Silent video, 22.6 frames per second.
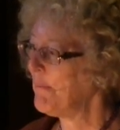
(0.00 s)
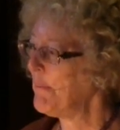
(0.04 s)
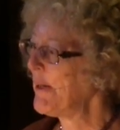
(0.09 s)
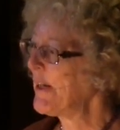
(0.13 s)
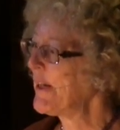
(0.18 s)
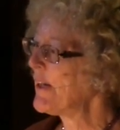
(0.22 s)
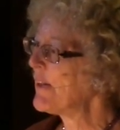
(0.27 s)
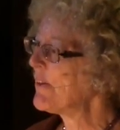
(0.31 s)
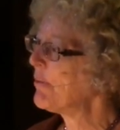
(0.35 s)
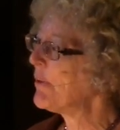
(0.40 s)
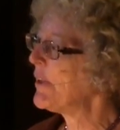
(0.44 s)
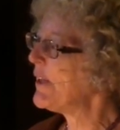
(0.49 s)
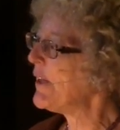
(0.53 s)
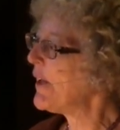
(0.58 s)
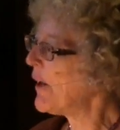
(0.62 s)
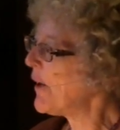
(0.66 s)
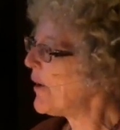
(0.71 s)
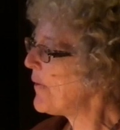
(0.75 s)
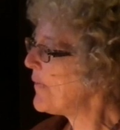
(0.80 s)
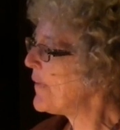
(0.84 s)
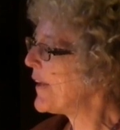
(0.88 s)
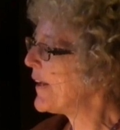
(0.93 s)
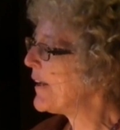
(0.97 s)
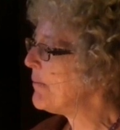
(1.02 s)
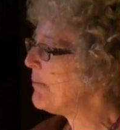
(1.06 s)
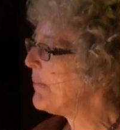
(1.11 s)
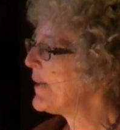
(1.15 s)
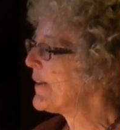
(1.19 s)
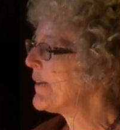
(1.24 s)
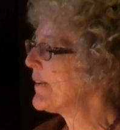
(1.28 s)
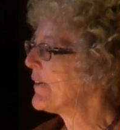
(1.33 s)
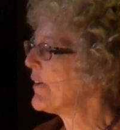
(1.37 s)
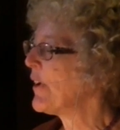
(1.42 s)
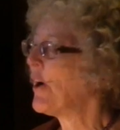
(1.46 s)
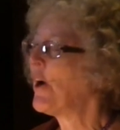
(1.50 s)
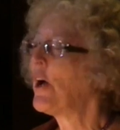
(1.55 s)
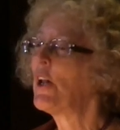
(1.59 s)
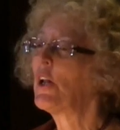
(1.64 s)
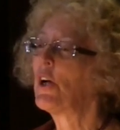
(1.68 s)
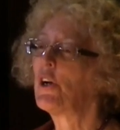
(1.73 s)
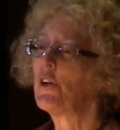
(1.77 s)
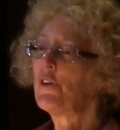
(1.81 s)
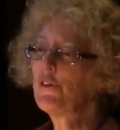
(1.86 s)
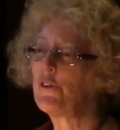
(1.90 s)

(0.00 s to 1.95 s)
because we know that amidst all our